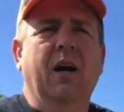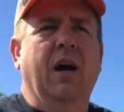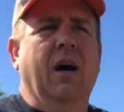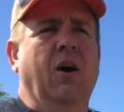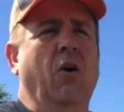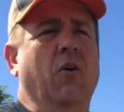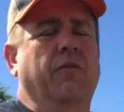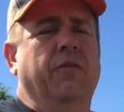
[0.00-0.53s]

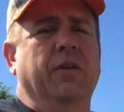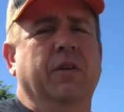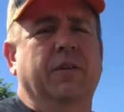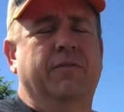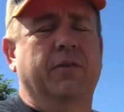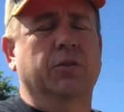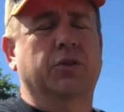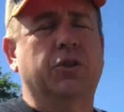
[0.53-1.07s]
Hopefully
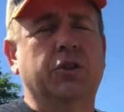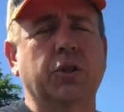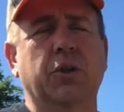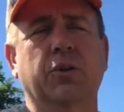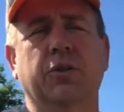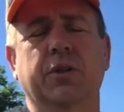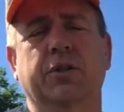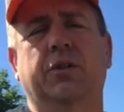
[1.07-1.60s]
for
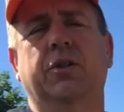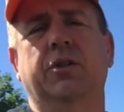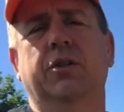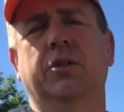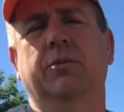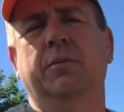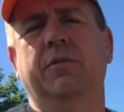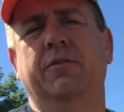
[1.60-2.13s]
sure this
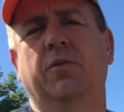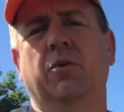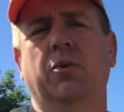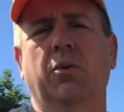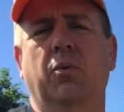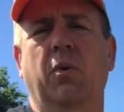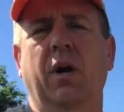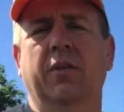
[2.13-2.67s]
year, before
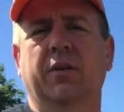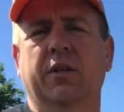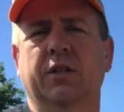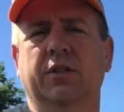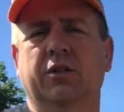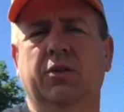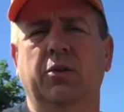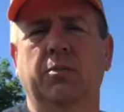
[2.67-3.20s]
the weather
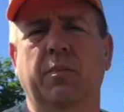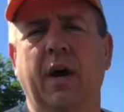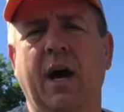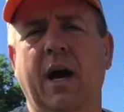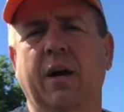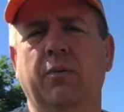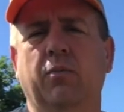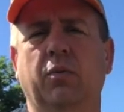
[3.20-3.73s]
gets too
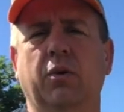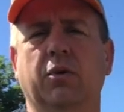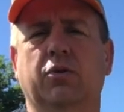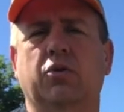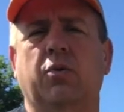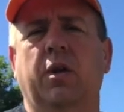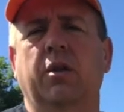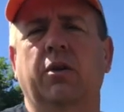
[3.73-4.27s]
bad, we'll
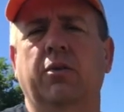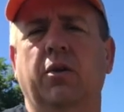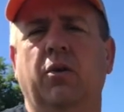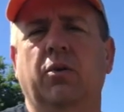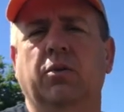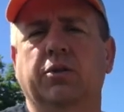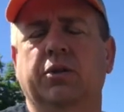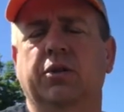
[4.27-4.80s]
trailer the
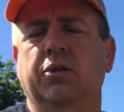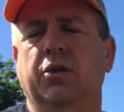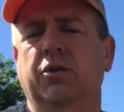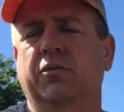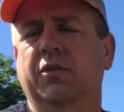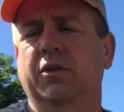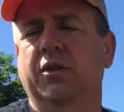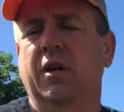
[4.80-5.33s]
horses
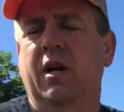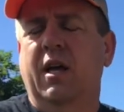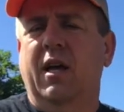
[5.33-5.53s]
over